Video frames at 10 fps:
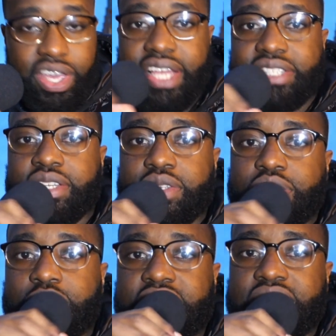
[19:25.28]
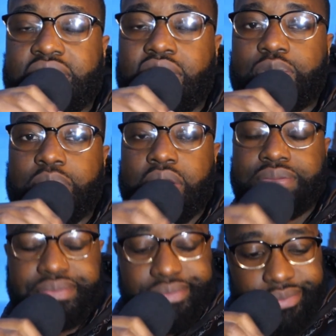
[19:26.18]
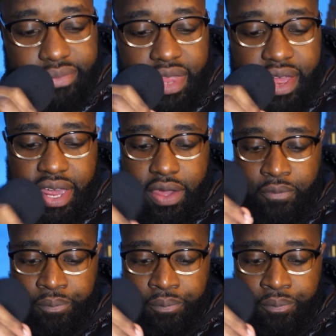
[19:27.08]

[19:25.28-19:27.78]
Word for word: into the sauce itself, but like